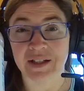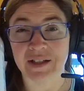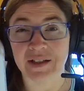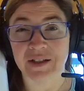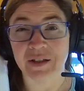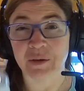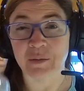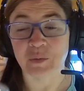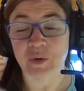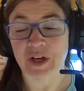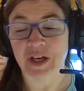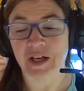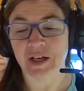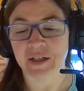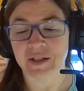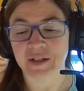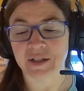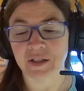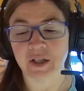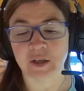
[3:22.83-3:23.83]
some whey
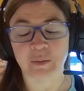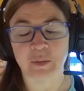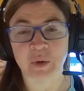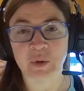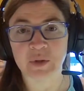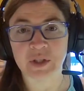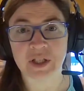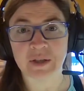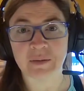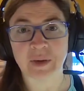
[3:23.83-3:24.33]
isolate protein